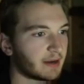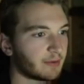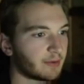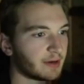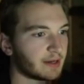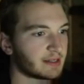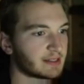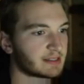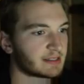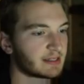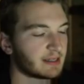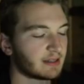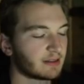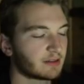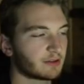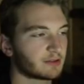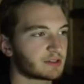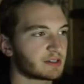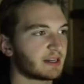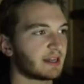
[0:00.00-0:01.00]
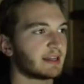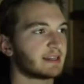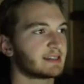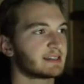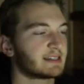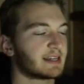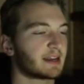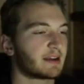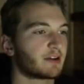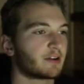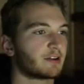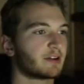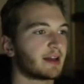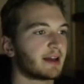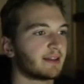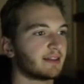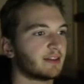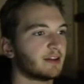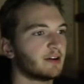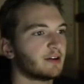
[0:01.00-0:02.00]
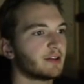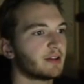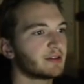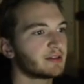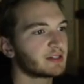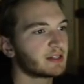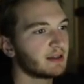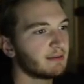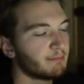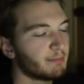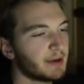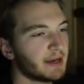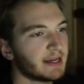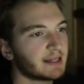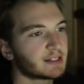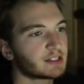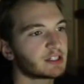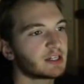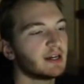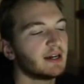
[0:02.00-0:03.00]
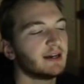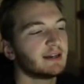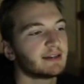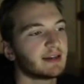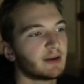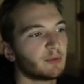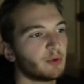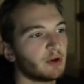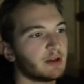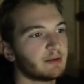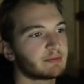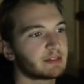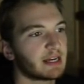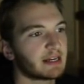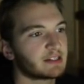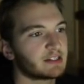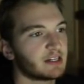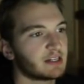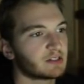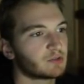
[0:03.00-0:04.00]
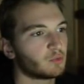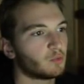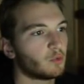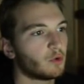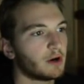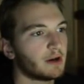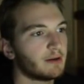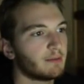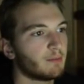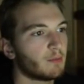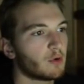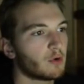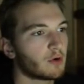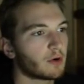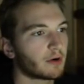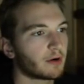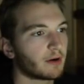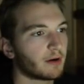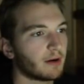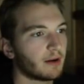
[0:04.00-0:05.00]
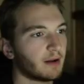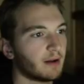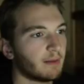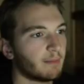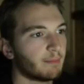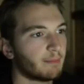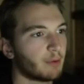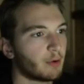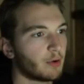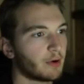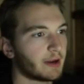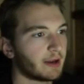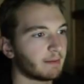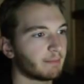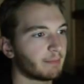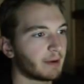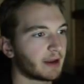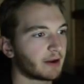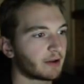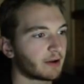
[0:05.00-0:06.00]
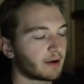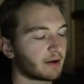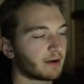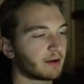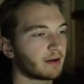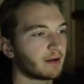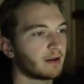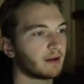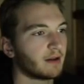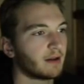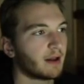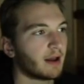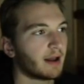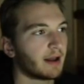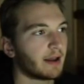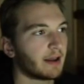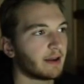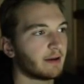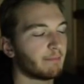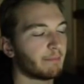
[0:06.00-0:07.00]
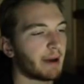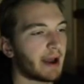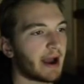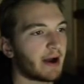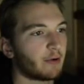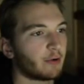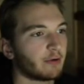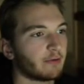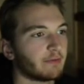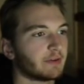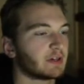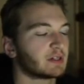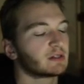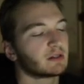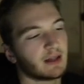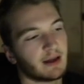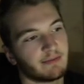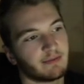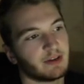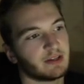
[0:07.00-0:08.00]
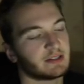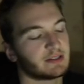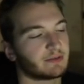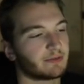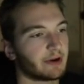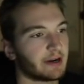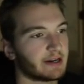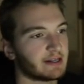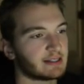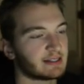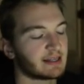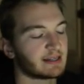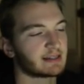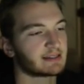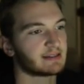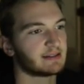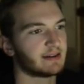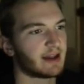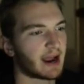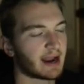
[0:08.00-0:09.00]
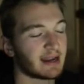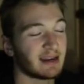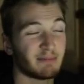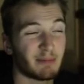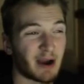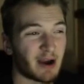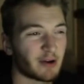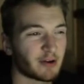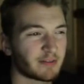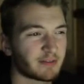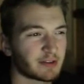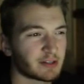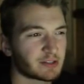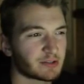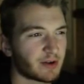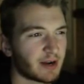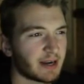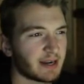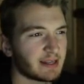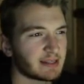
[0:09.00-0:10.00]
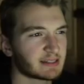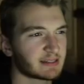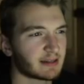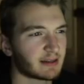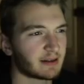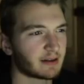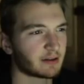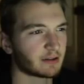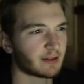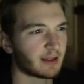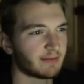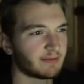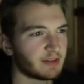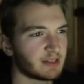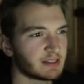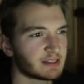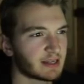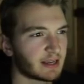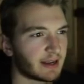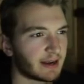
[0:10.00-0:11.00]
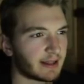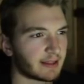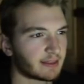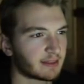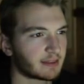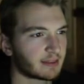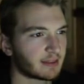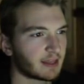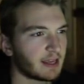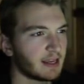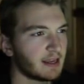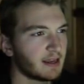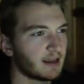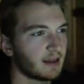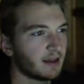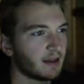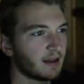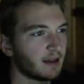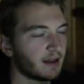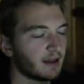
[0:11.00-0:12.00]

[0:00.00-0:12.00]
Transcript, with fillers: anyways, he throws a nice sinker down low. That was a good pitch. Ted Williams actually has one more point better in power versus lefties and righties. He has 90 power versus righties or lefties, and I think